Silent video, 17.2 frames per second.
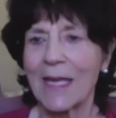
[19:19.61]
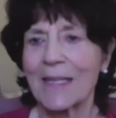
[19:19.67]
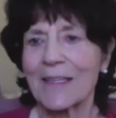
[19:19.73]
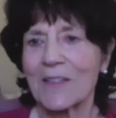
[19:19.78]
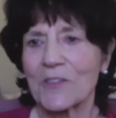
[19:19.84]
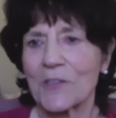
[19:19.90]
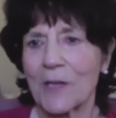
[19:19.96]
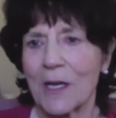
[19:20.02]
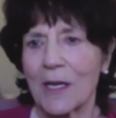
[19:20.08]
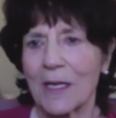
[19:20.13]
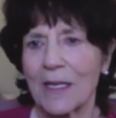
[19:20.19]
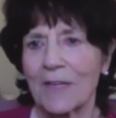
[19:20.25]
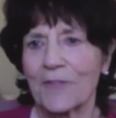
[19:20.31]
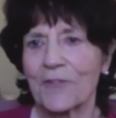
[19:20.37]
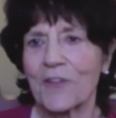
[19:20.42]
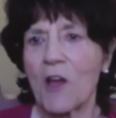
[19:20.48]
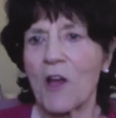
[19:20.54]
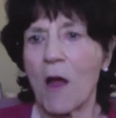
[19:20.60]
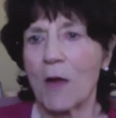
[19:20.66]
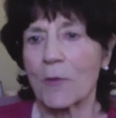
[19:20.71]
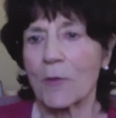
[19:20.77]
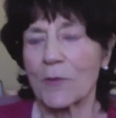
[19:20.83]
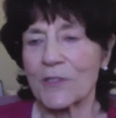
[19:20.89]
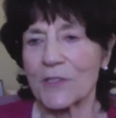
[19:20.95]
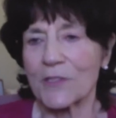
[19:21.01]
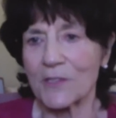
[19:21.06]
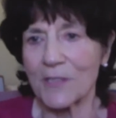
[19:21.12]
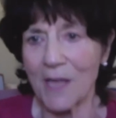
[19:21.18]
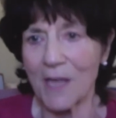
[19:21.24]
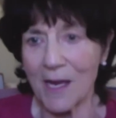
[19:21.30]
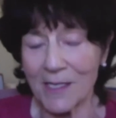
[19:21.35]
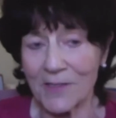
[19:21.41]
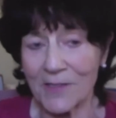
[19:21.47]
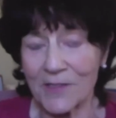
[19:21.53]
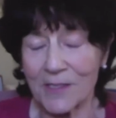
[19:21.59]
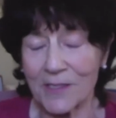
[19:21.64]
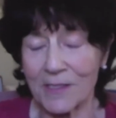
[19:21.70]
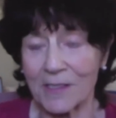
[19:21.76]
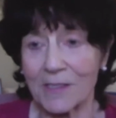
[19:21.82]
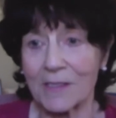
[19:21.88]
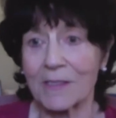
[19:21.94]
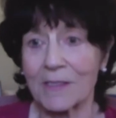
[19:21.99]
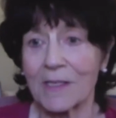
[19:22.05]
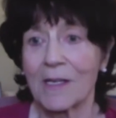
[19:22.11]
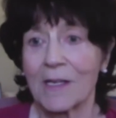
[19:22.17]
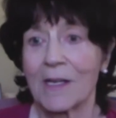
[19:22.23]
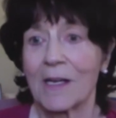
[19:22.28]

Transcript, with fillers: there's a if congress decides this